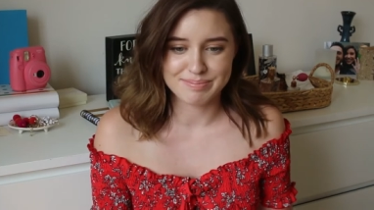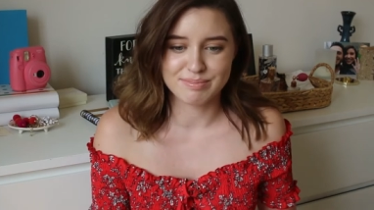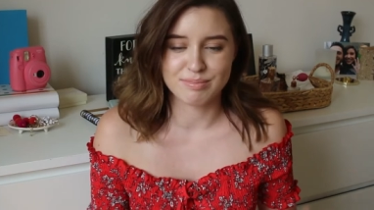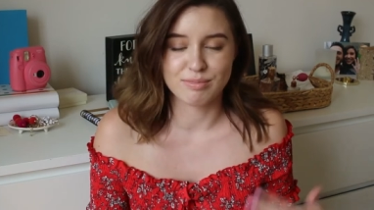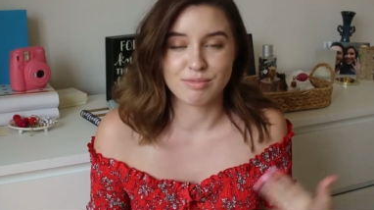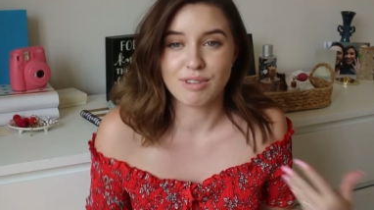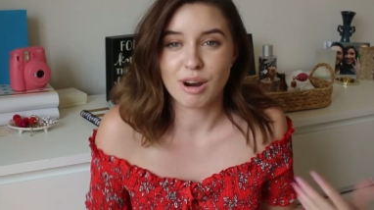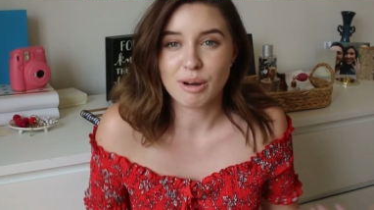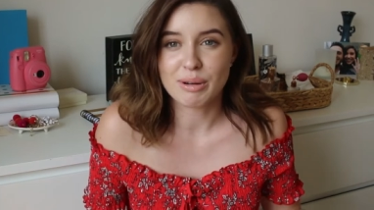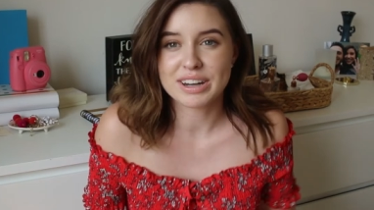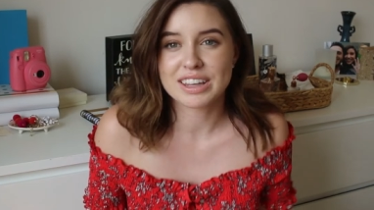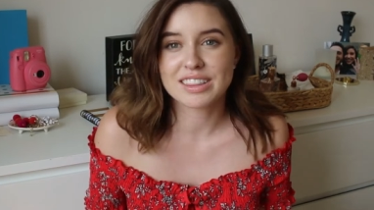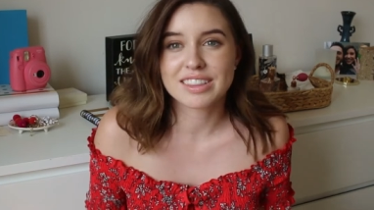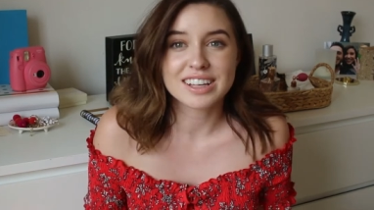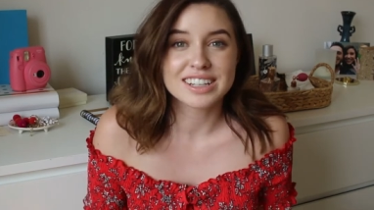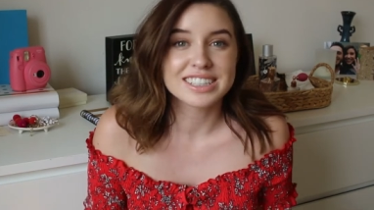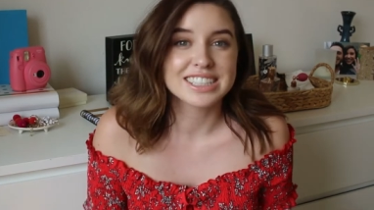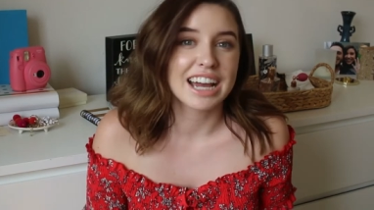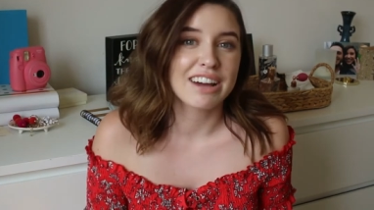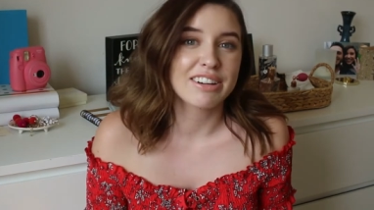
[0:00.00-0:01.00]
wrote
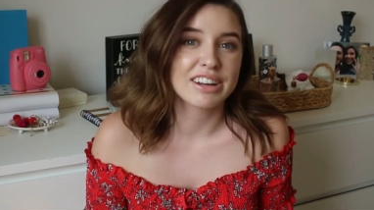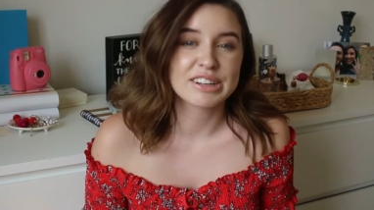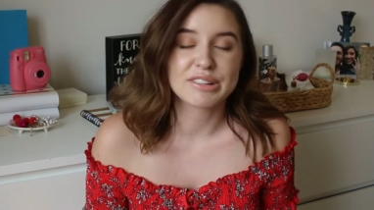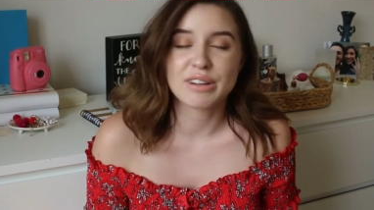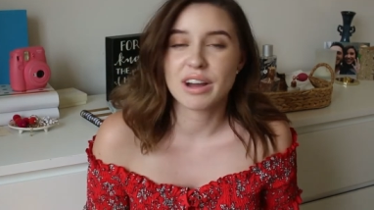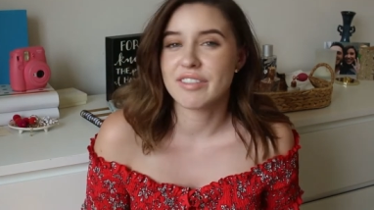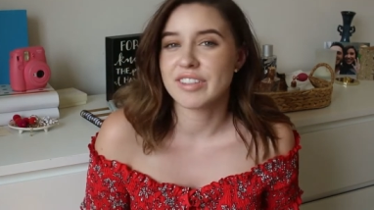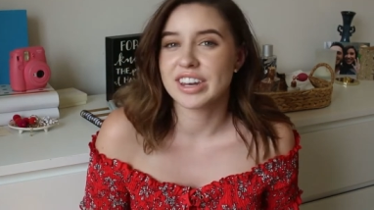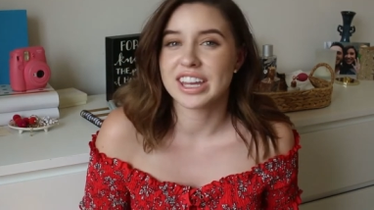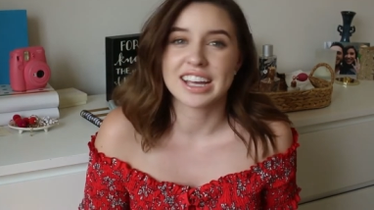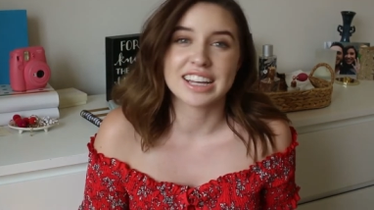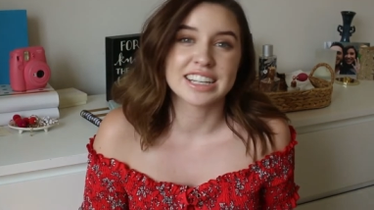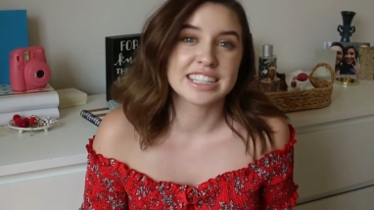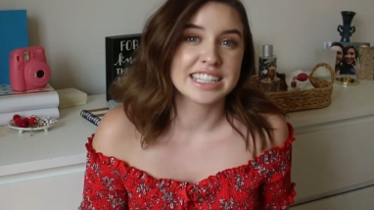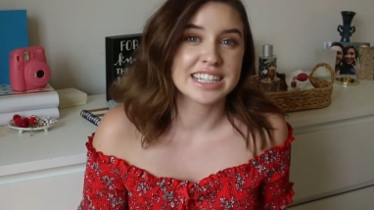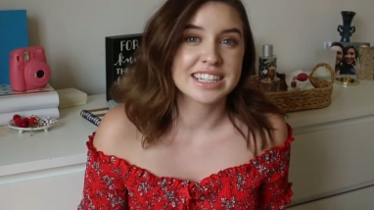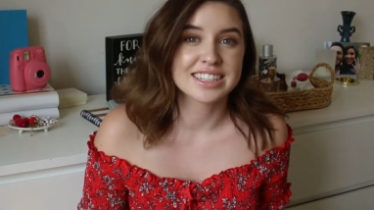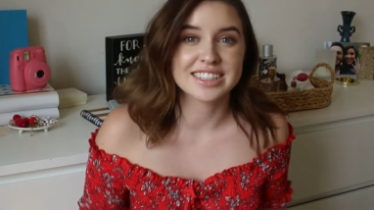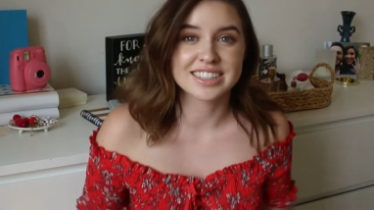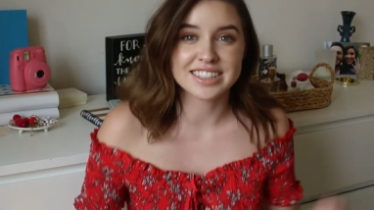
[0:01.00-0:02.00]
anything down. I don't have any
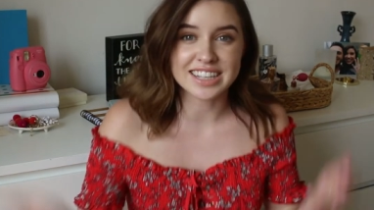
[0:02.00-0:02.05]
ideas.